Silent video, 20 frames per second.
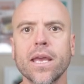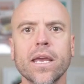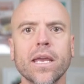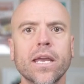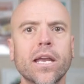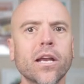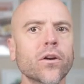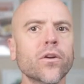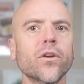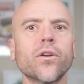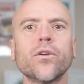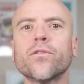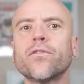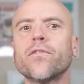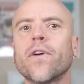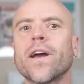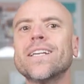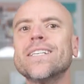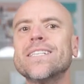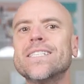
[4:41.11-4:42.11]
Here you'll
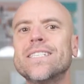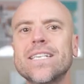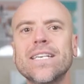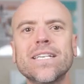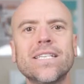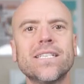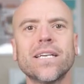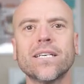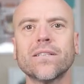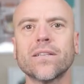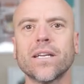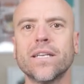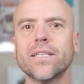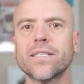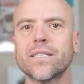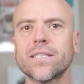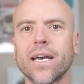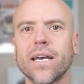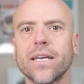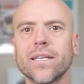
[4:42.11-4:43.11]
find detailed
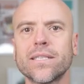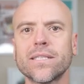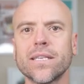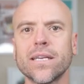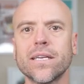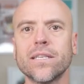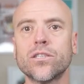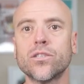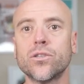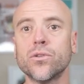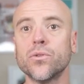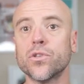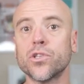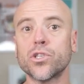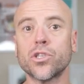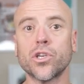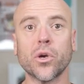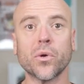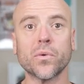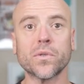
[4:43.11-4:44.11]
insights into the
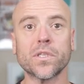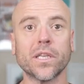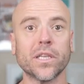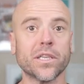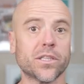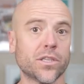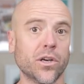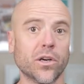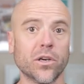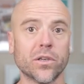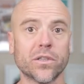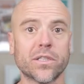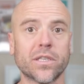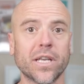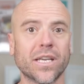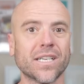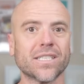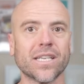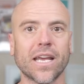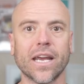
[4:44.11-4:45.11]
show's listeners,
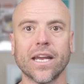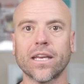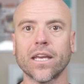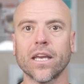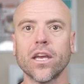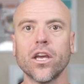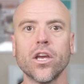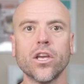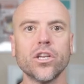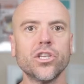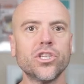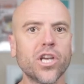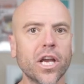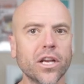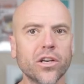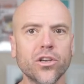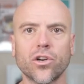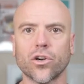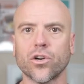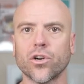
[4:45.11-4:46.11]
things like
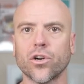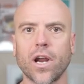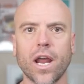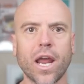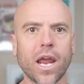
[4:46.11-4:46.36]
gender,